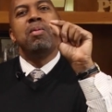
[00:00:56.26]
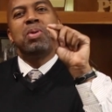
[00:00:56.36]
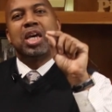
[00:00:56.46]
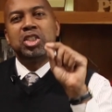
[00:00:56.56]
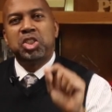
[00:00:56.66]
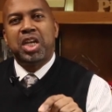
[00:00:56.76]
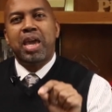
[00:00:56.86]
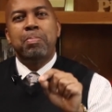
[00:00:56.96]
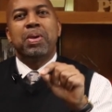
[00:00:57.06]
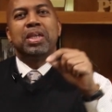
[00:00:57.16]
because
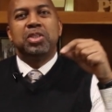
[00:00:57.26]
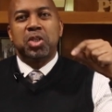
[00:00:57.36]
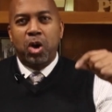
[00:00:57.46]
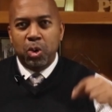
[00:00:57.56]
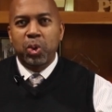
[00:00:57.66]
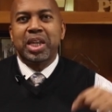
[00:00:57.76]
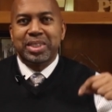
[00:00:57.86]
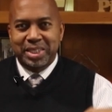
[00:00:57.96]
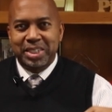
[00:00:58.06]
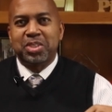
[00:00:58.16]
champions are what
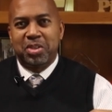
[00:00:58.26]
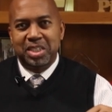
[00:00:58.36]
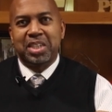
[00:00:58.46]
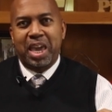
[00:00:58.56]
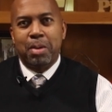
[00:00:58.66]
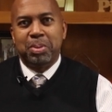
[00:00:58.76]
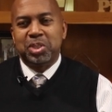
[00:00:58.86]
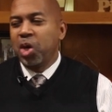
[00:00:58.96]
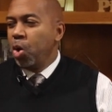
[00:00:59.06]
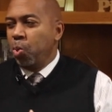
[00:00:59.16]
exist on this
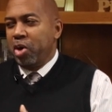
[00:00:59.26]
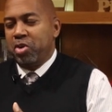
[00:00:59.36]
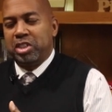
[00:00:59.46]
campus. Whether